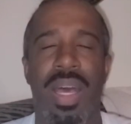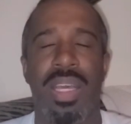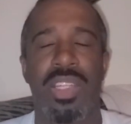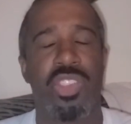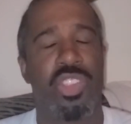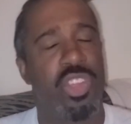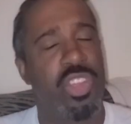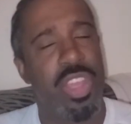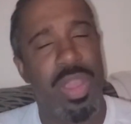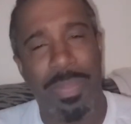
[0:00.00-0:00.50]

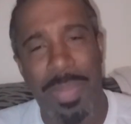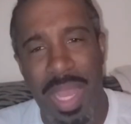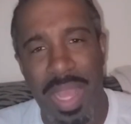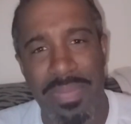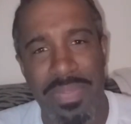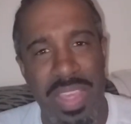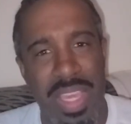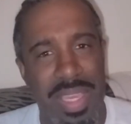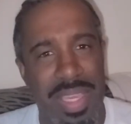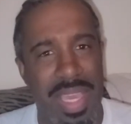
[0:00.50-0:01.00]
Junior
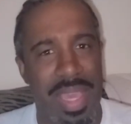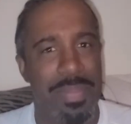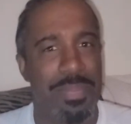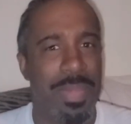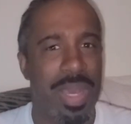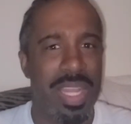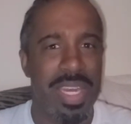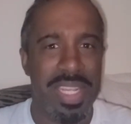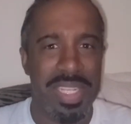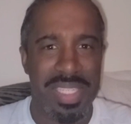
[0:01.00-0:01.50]
Mafia Get
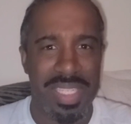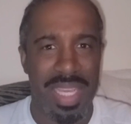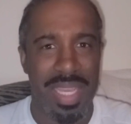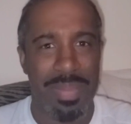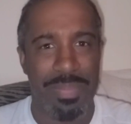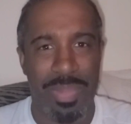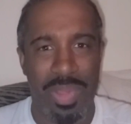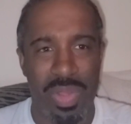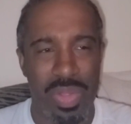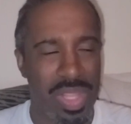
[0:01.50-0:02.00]
Money
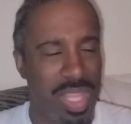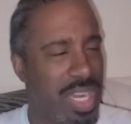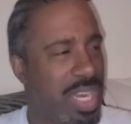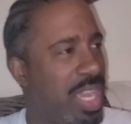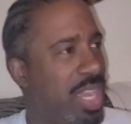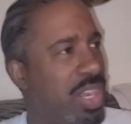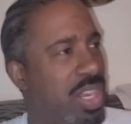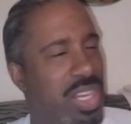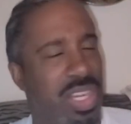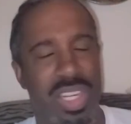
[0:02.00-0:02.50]
sample. Then I
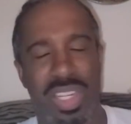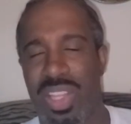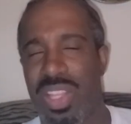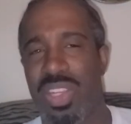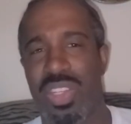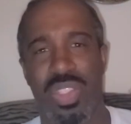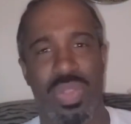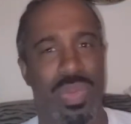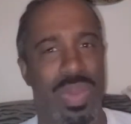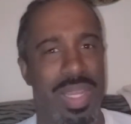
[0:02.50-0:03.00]
heard that
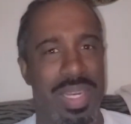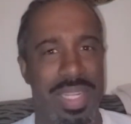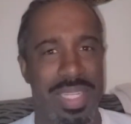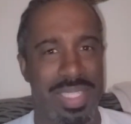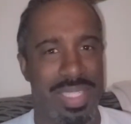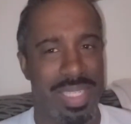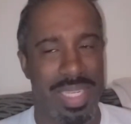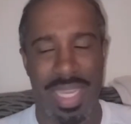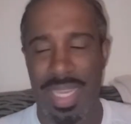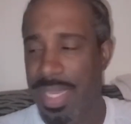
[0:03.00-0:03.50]
there's one
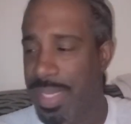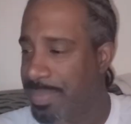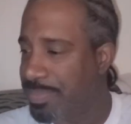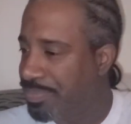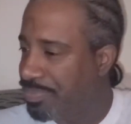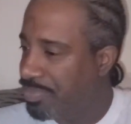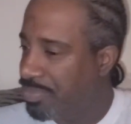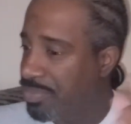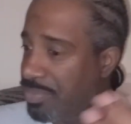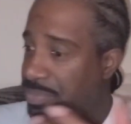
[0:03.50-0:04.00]
that's not.
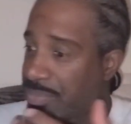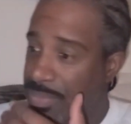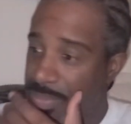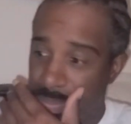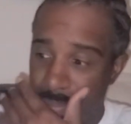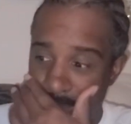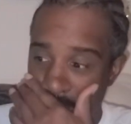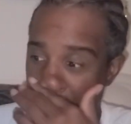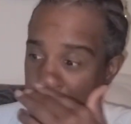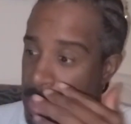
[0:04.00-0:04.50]

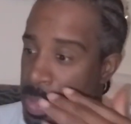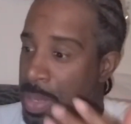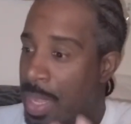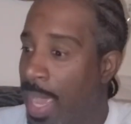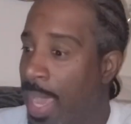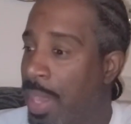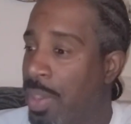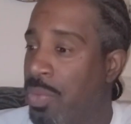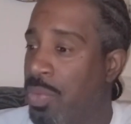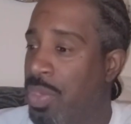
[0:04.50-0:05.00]

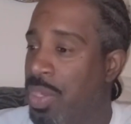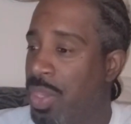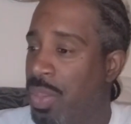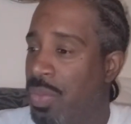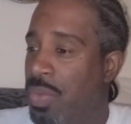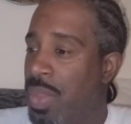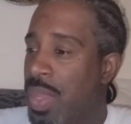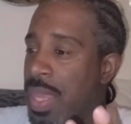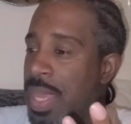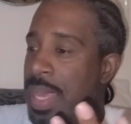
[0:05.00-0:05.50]
I don't know.
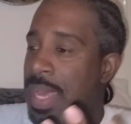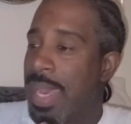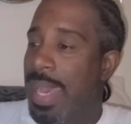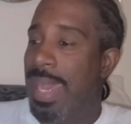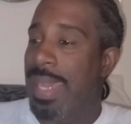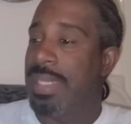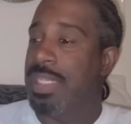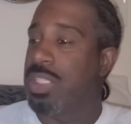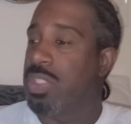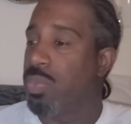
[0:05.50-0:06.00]

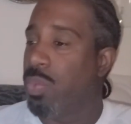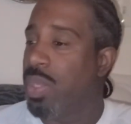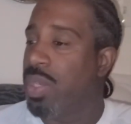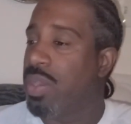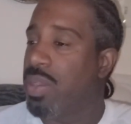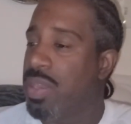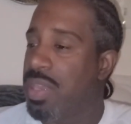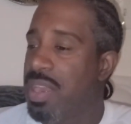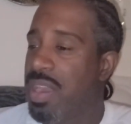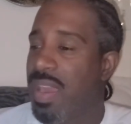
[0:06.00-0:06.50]
I just went
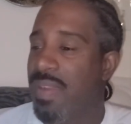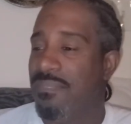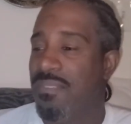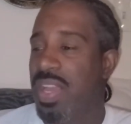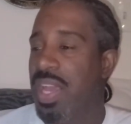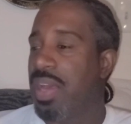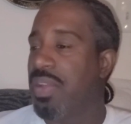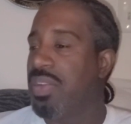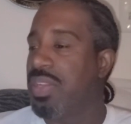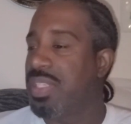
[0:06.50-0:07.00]
on here. I
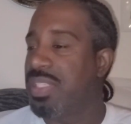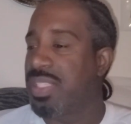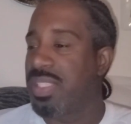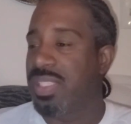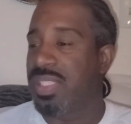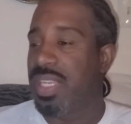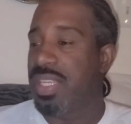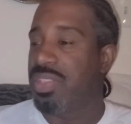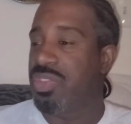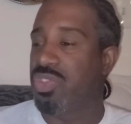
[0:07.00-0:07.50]
found this. It
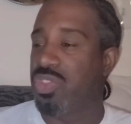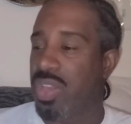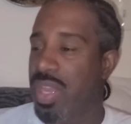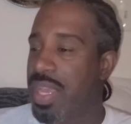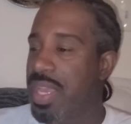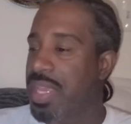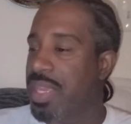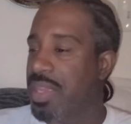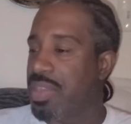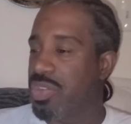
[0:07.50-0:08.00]
says
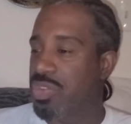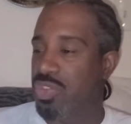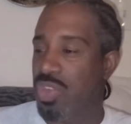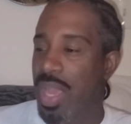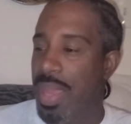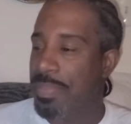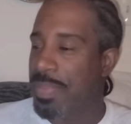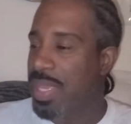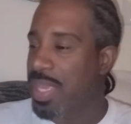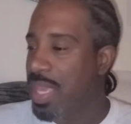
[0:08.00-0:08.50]
Drake,
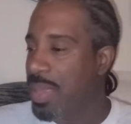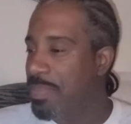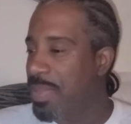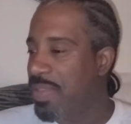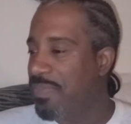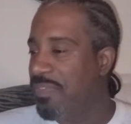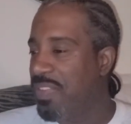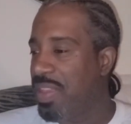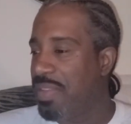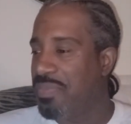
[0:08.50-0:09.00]
Drop and Give Me
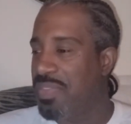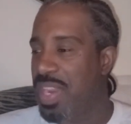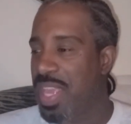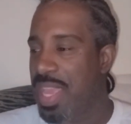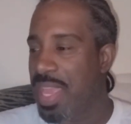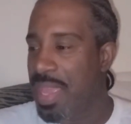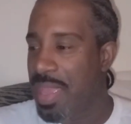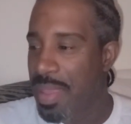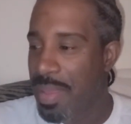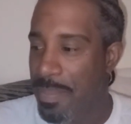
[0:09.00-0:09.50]

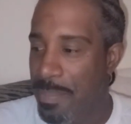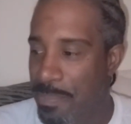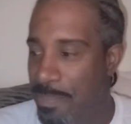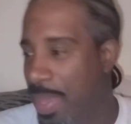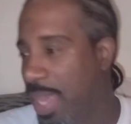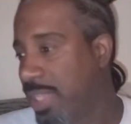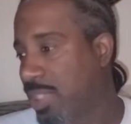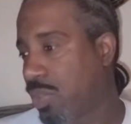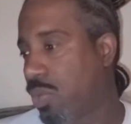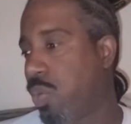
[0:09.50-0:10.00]
50,
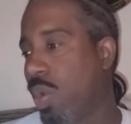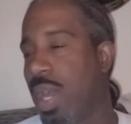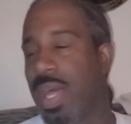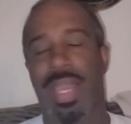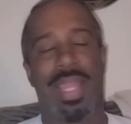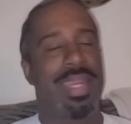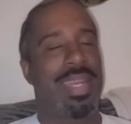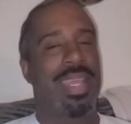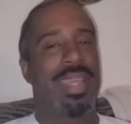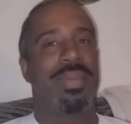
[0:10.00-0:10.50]
best
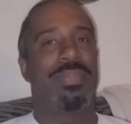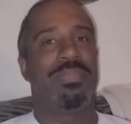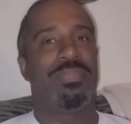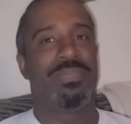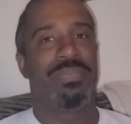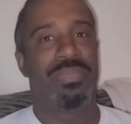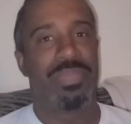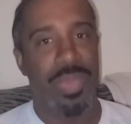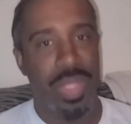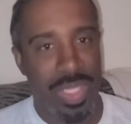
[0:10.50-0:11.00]
quality.
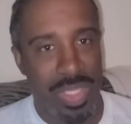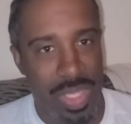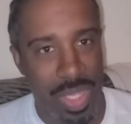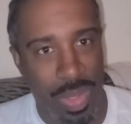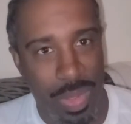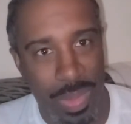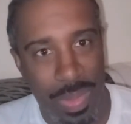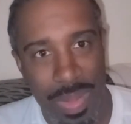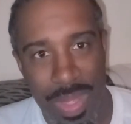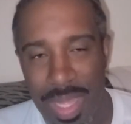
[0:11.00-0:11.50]

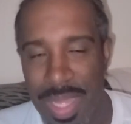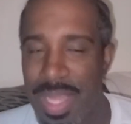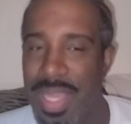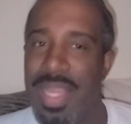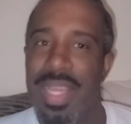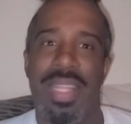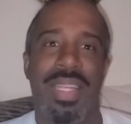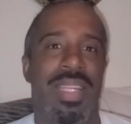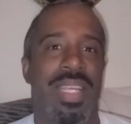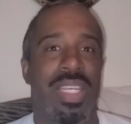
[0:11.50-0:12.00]
So
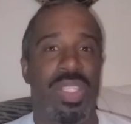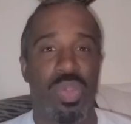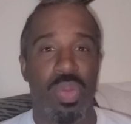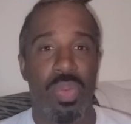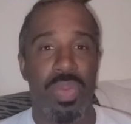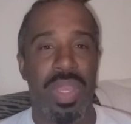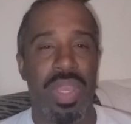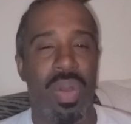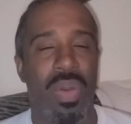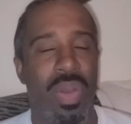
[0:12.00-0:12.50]
that's what
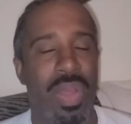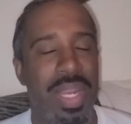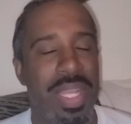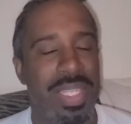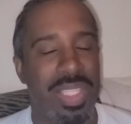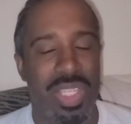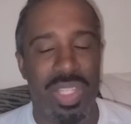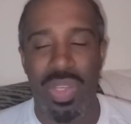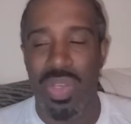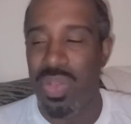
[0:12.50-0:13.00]
we're going
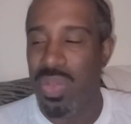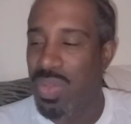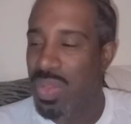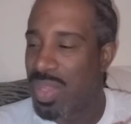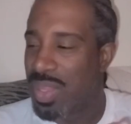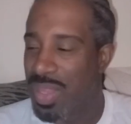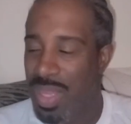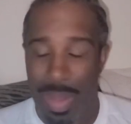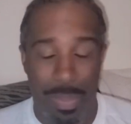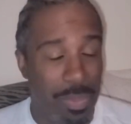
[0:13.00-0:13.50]
into.
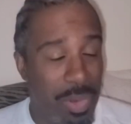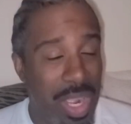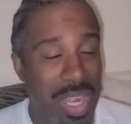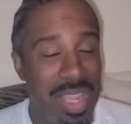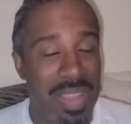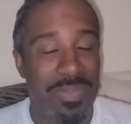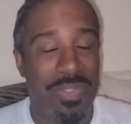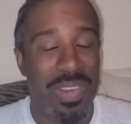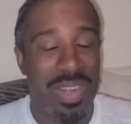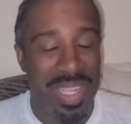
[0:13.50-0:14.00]
I'm
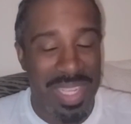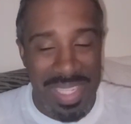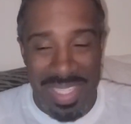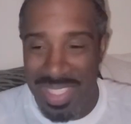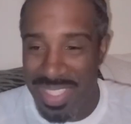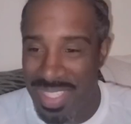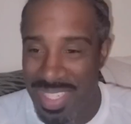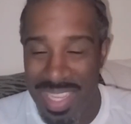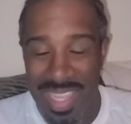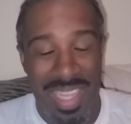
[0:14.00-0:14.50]
ready for
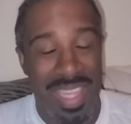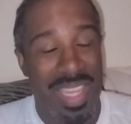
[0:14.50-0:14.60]
this.